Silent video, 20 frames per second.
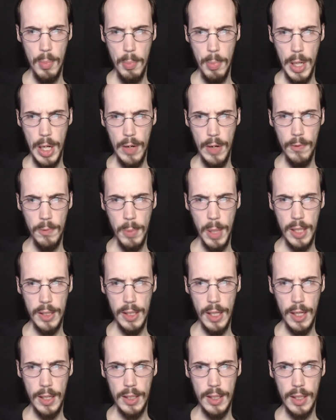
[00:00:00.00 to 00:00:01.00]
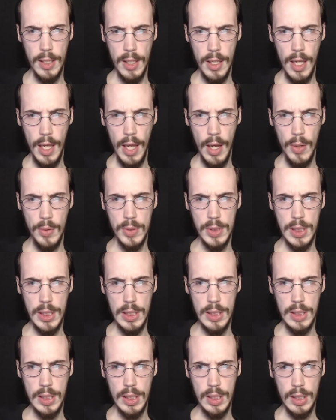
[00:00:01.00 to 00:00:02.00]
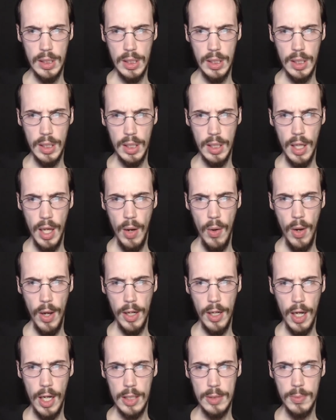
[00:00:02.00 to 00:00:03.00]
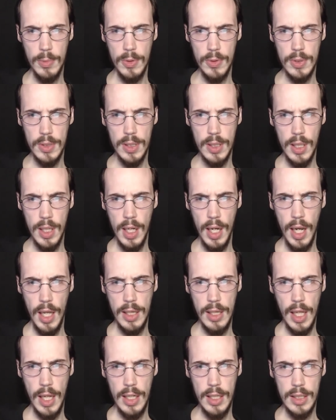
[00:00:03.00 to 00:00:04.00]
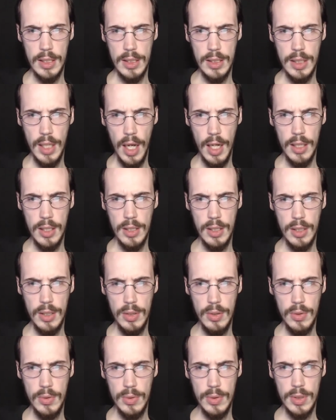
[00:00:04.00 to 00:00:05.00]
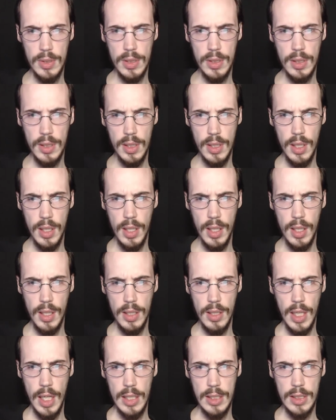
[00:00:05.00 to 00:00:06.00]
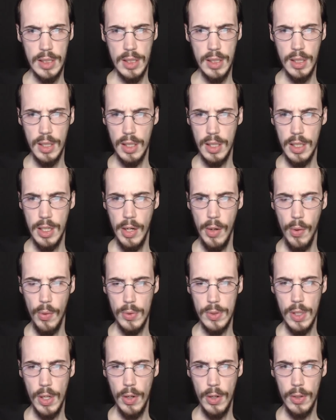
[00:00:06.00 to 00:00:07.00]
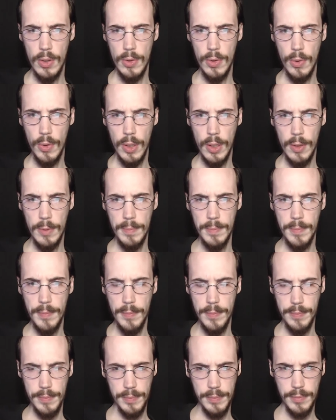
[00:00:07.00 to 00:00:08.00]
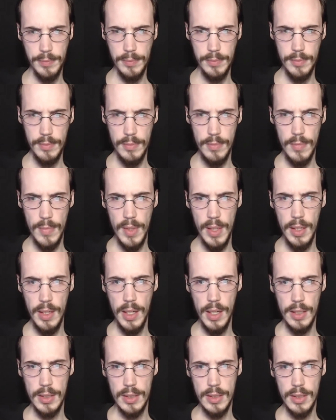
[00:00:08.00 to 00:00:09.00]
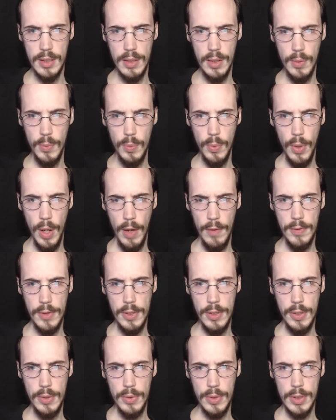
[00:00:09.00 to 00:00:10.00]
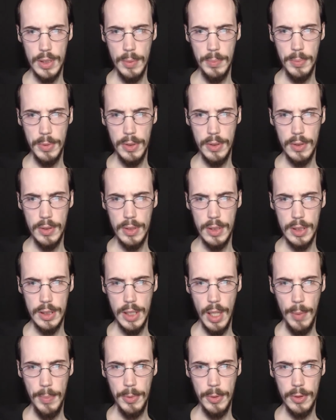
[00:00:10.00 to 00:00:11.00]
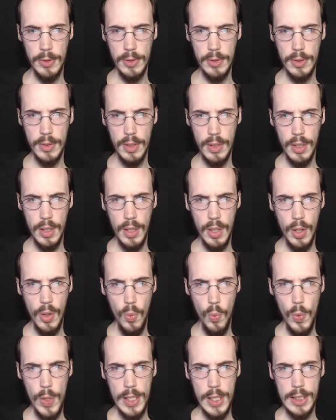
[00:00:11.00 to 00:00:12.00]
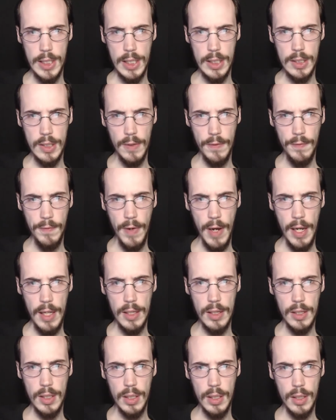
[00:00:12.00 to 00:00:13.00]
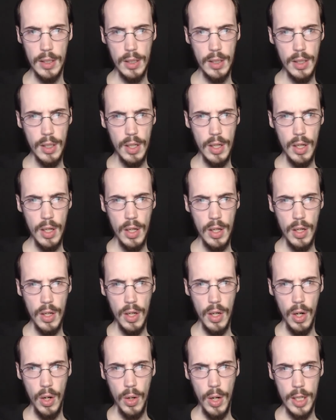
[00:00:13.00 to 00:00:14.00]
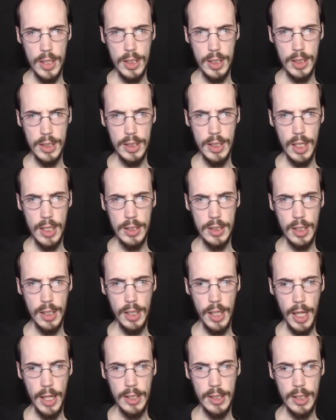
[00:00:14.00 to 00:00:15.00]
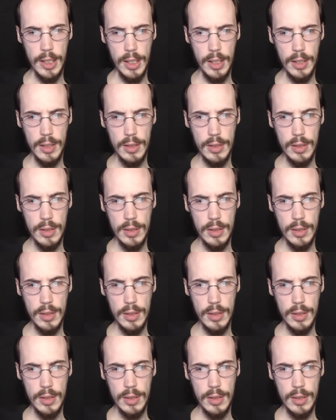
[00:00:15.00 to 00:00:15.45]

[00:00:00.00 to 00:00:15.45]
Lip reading: But never mind that. Elsie's in the Allied Cosmos, and that is not good news. That's Nero's territory. Yes, we'll have to do something to stop her. We exist to fight the Orashin Seis Galactica.